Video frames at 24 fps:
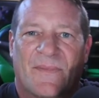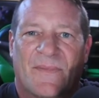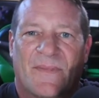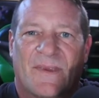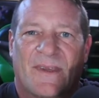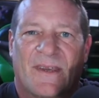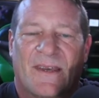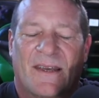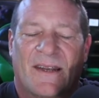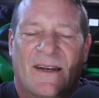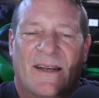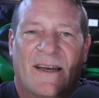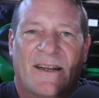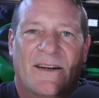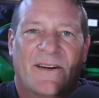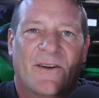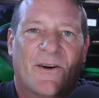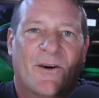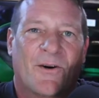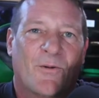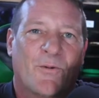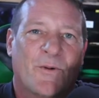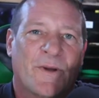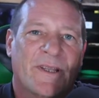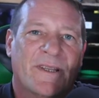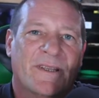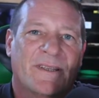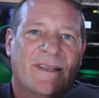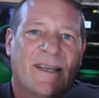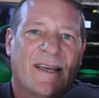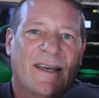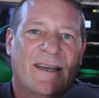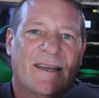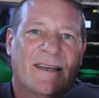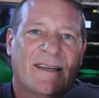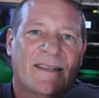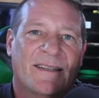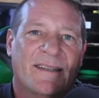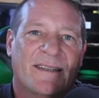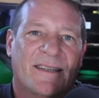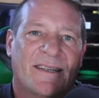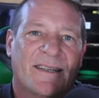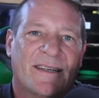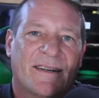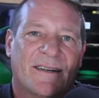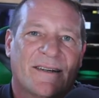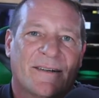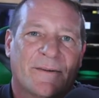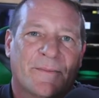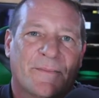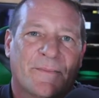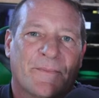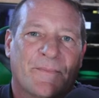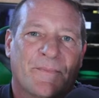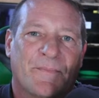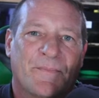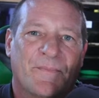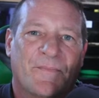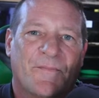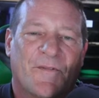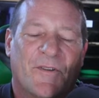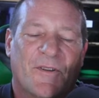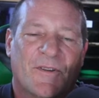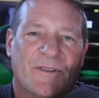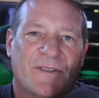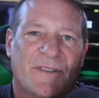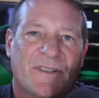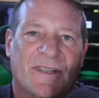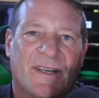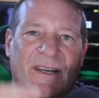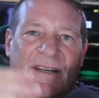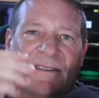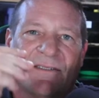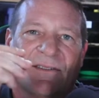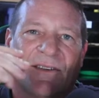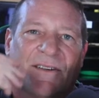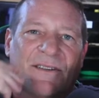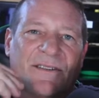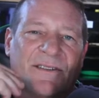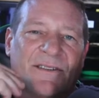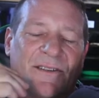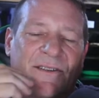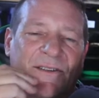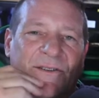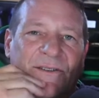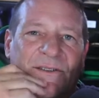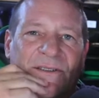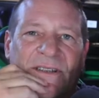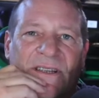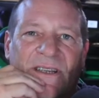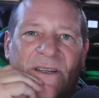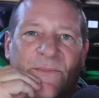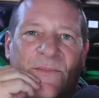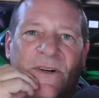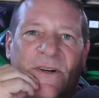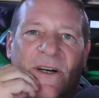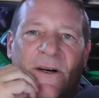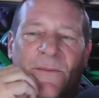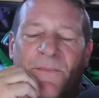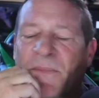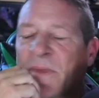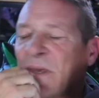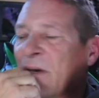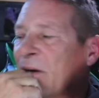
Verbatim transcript: and I know we've taken the, um, for those of you guys also that was keeping up,